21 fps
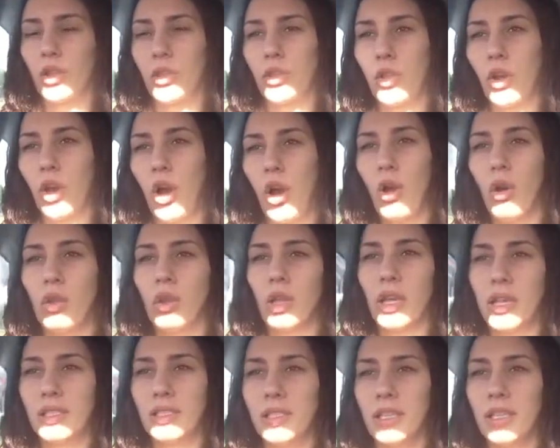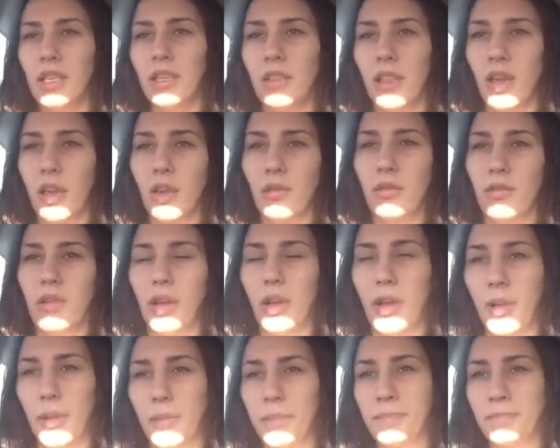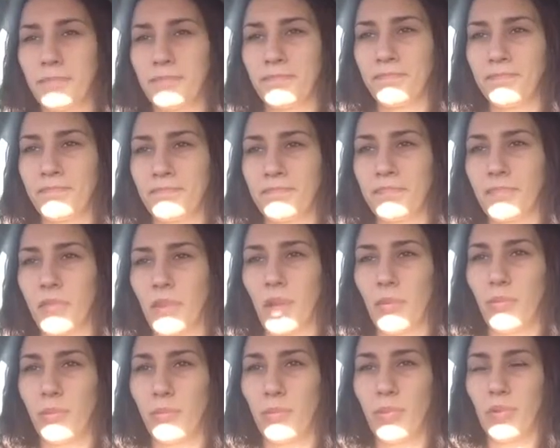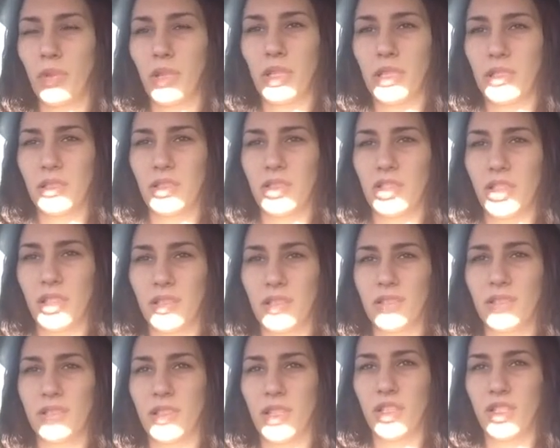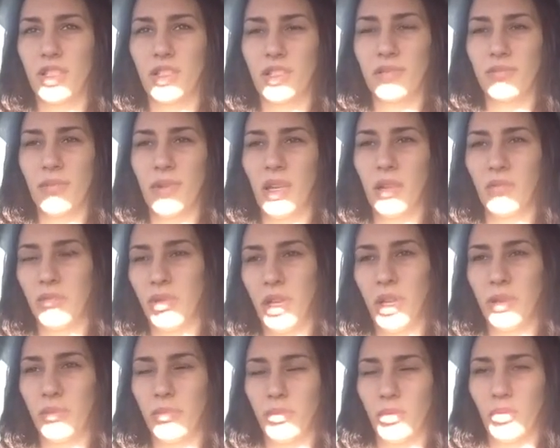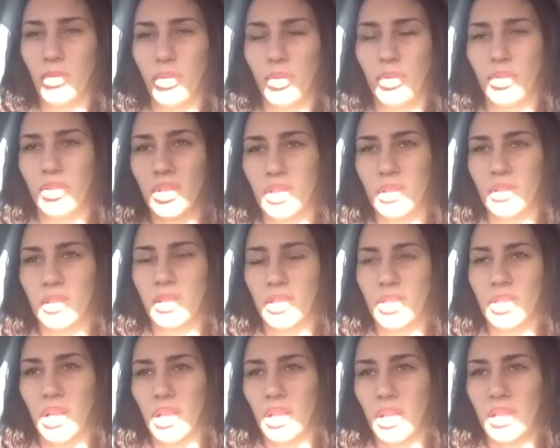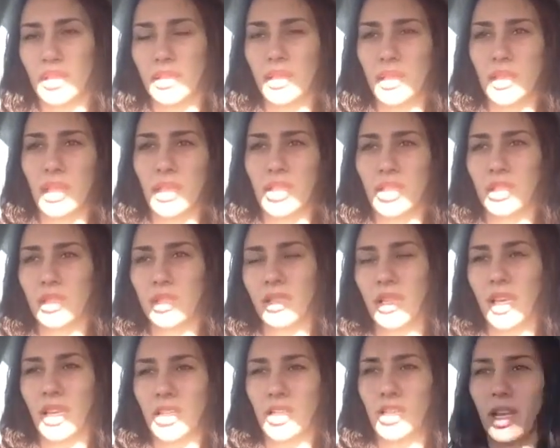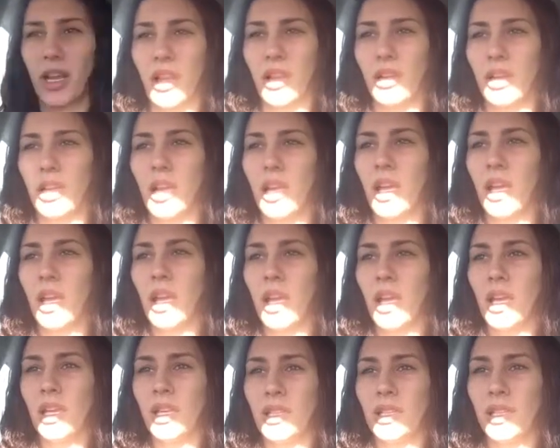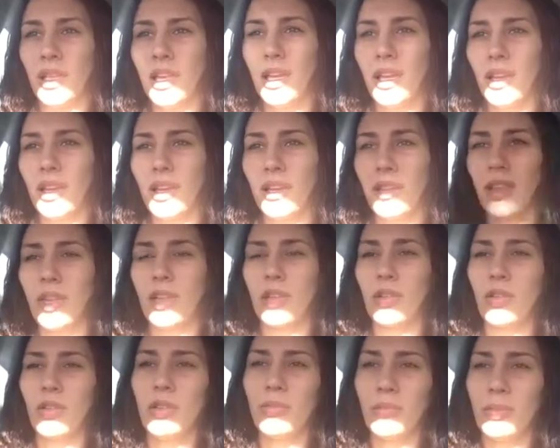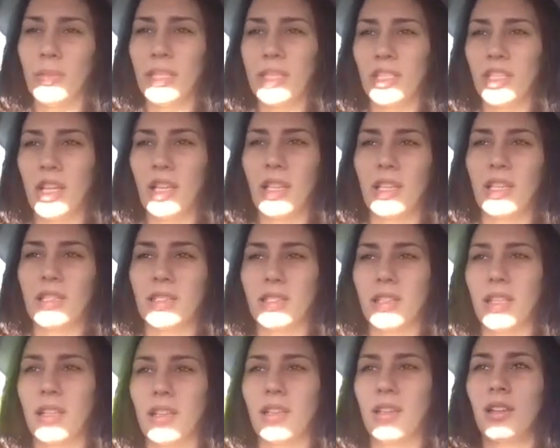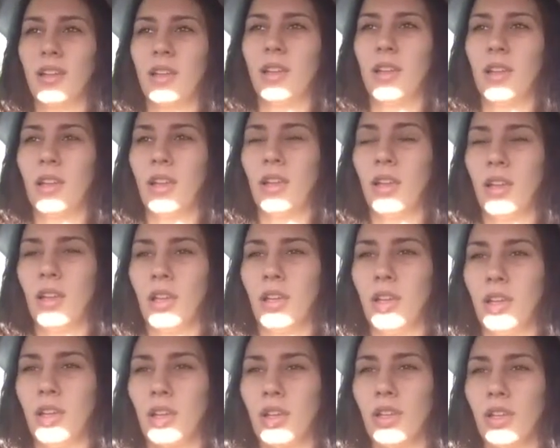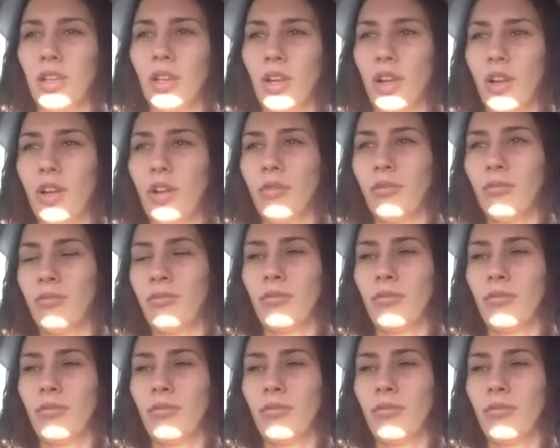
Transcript: the whole idea that bullies they're just mean people who just are jealous and they just lash out. Yeah, they could be jealous and, you know,